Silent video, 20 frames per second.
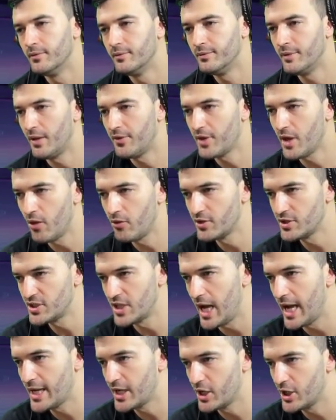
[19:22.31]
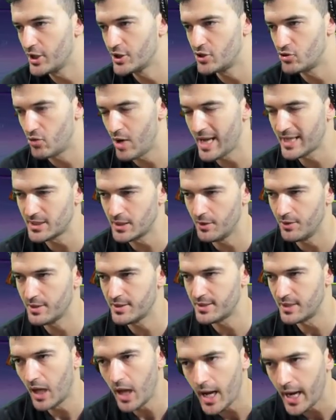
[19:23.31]
Now, the other side here, Drax on the
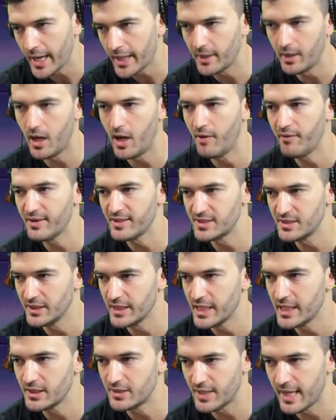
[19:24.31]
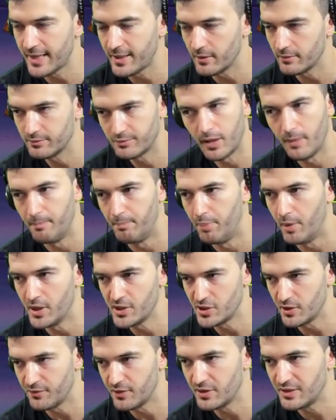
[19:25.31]
side, obviously, take a
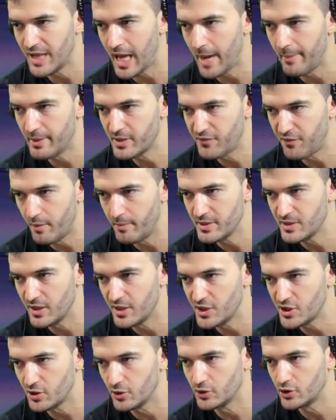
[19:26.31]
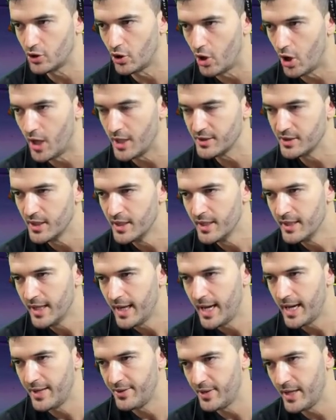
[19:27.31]
bunch of the damage from his initial taunt.
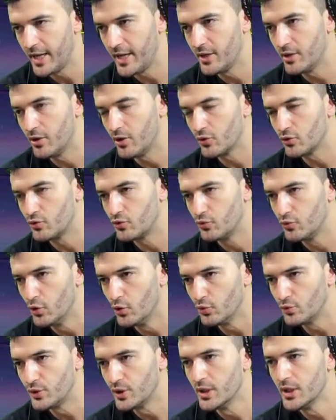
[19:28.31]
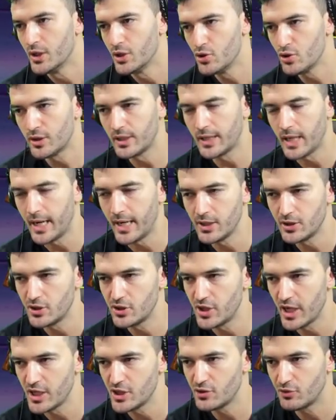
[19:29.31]
And then Groot, you can kind of
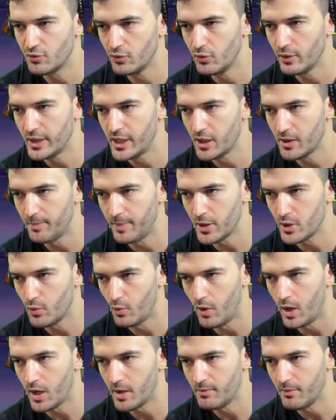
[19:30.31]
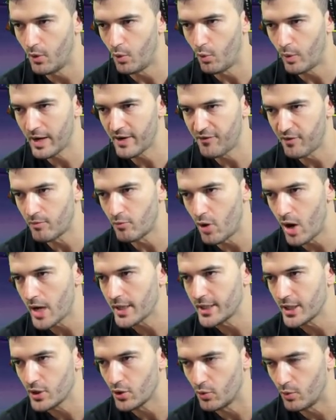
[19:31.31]
interchange Groot here, but you want him away from
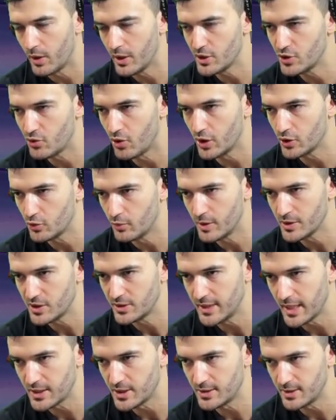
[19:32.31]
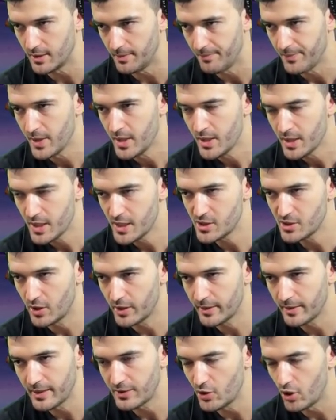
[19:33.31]
Rocket. You don't want to draw too much attention to him. He's going
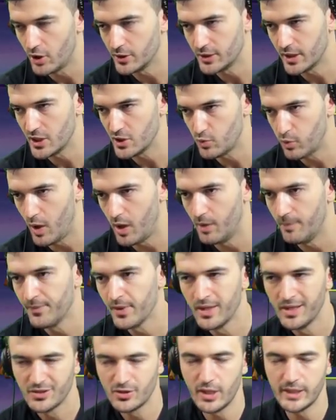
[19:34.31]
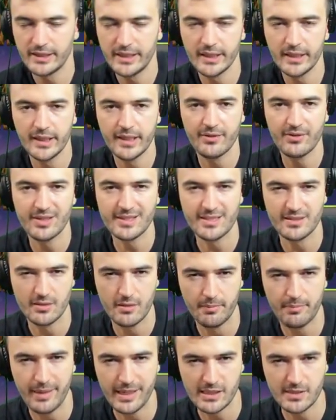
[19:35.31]
to get taunted as well. So ideally, this is the
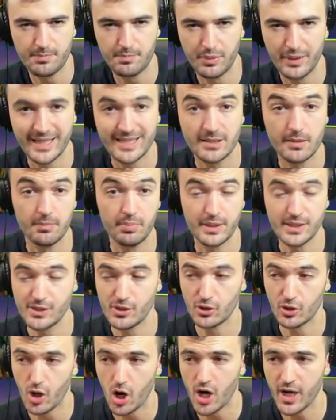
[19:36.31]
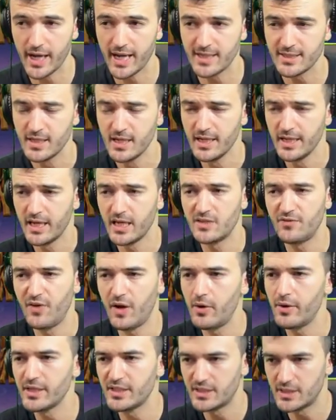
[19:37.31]
best place to place your Guardians. It's
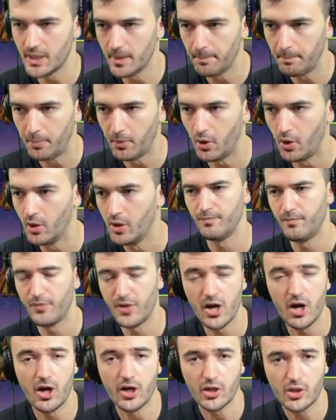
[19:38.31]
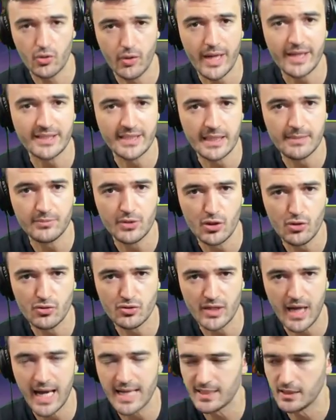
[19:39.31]
very simple. They are a great team to use,
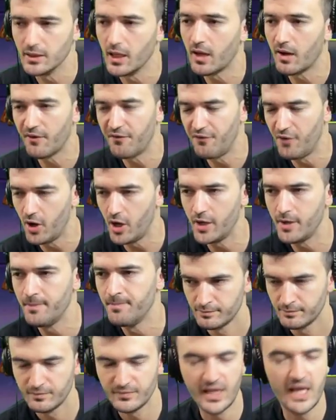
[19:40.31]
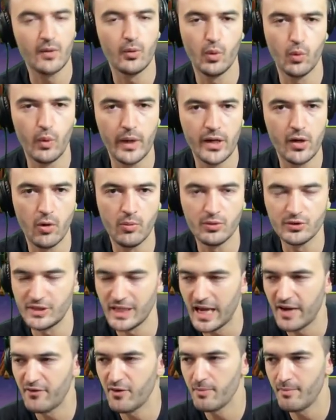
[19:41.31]
guys. A lot of fun. They will win almost
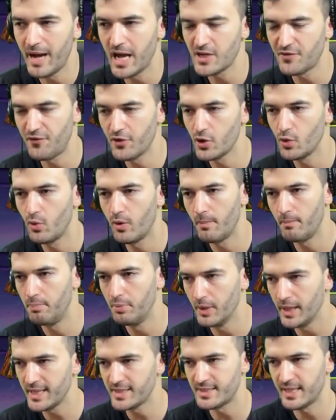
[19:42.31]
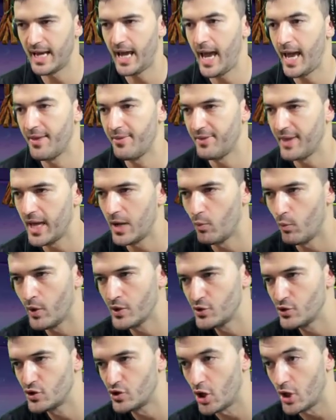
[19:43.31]
every match for you in Blitz. And then
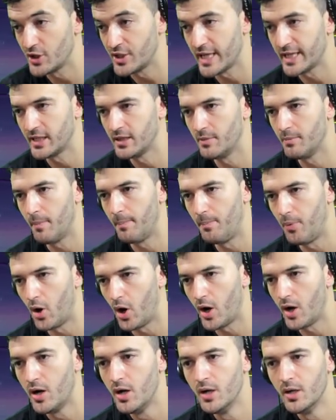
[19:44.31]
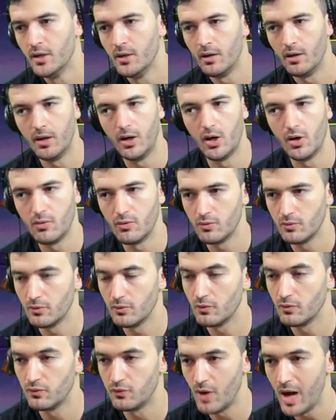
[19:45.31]
once you start taking them apart,
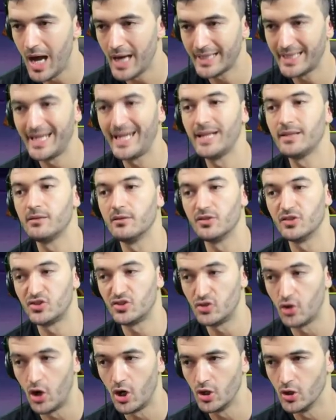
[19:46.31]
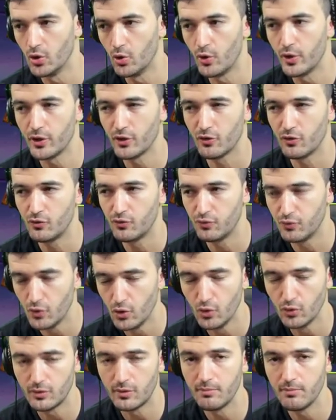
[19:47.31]
Rocket, Star-Lord, and
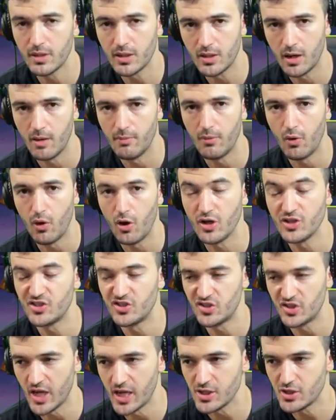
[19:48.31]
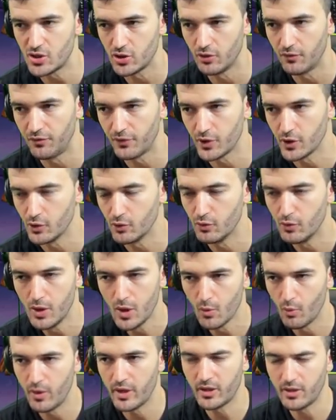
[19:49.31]
Groot become essential for you
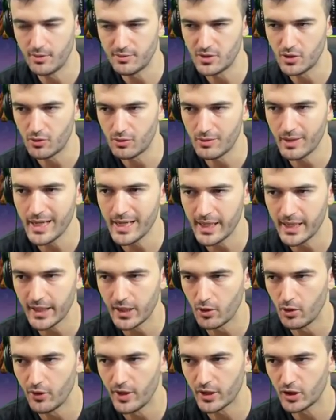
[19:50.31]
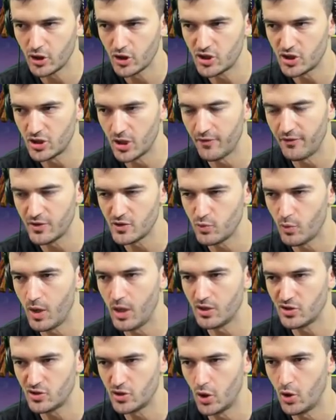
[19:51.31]
when it comes to raiding and all that good stuff as
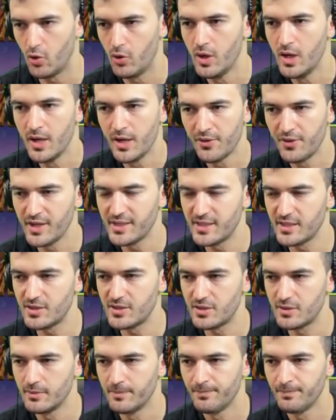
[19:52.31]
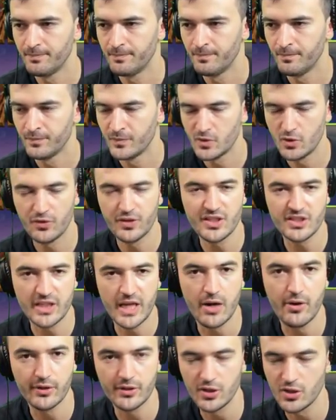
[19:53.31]
well. So these
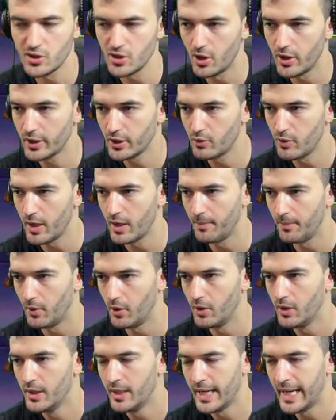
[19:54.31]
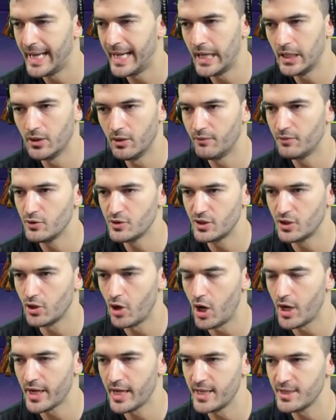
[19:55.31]
characters are incredible, and I love using
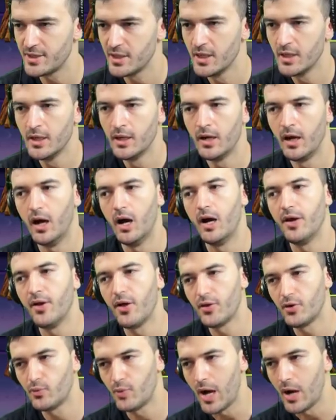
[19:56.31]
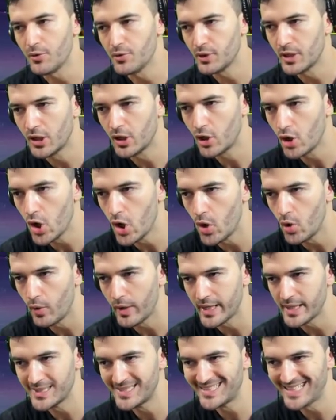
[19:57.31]
Guardians. Another route you can go
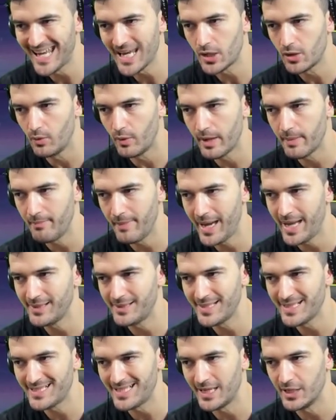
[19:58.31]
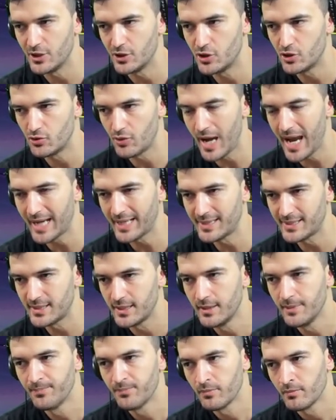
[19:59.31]
is take away Mantis and Drax
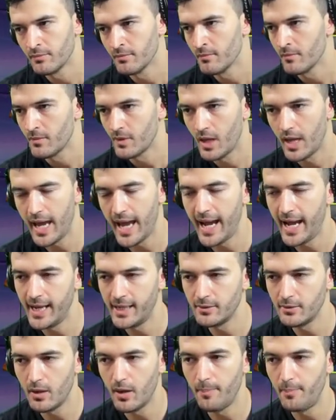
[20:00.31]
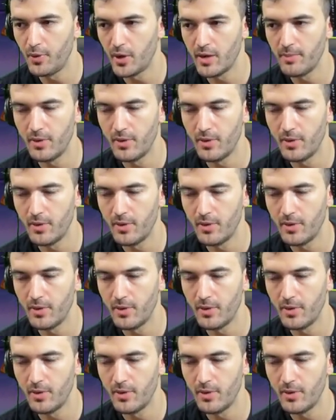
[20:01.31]
and put in